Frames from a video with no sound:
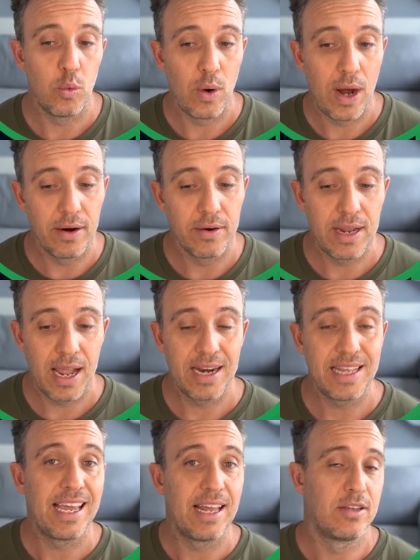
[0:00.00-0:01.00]
around how
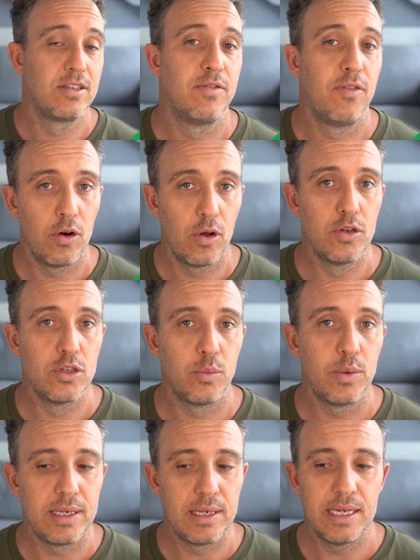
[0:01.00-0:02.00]
to get us the photos that
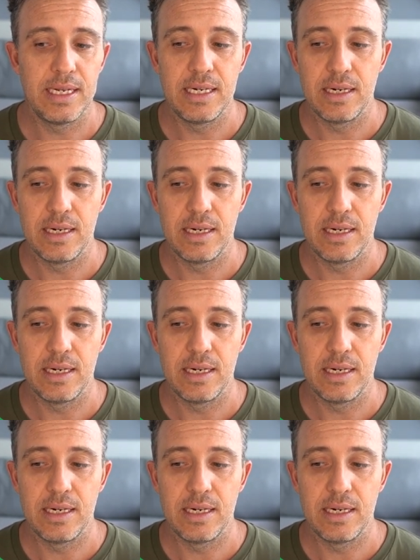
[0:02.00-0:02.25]
we need